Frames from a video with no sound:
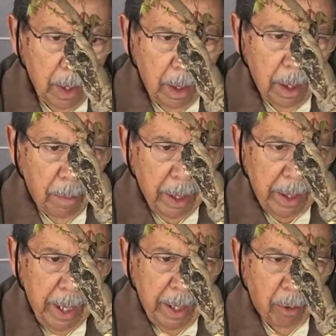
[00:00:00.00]
Now, by
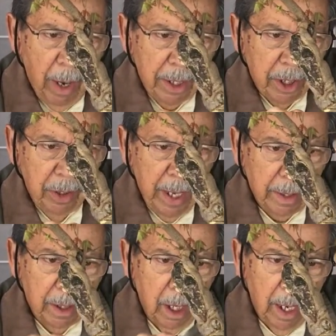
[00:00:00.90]
getting right to
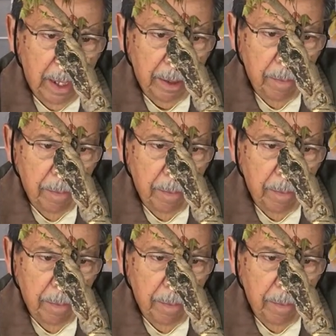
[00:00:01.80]
that cut,